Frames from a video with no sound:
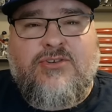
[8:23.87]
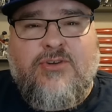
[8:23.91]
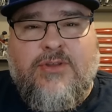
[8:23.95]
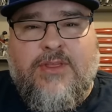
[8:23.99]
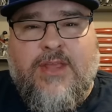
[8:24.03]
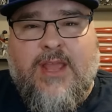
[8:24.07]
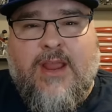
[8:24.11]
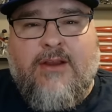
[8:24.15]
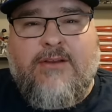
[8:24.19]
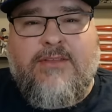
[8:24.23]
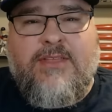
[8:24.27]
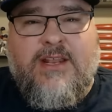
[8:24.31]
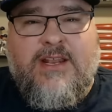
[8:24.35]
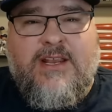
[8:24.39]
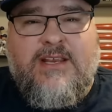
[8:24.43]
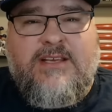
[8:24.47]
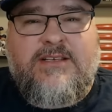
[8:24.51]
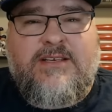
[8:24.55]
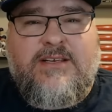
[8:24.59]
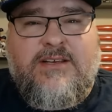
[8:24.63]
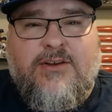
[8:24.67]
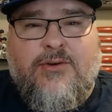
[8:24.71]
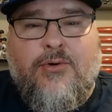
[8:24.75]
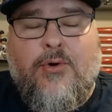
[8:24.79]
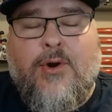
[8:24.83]
are there that
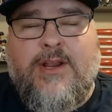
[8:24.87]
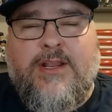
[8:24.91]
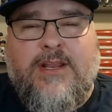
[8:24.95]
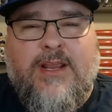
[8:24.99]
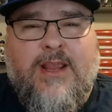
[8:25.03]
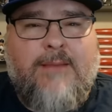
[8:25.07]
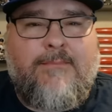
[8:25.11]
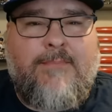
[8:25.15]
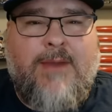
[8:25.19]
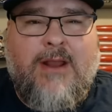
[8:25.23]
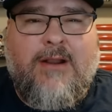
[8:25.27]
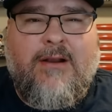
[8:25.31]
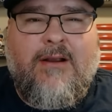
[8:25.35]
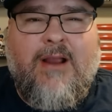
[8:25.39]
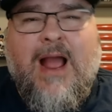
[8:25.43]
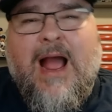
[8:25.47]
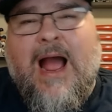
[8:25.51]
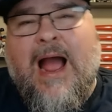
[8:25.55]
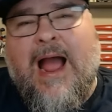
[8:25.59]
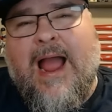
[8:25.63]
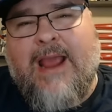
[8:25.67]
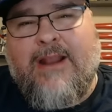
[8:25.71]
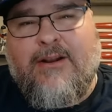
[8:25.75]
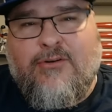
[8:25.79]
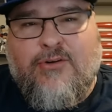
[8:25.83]
he's going to get better?
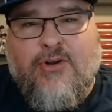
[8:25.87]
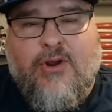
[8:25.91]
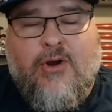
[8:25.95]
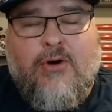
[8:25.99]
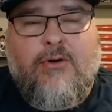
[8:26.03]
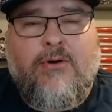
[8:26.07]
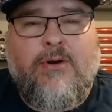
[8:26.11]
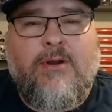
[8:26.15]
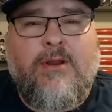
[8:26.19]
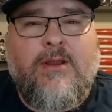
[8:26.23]
I don't know.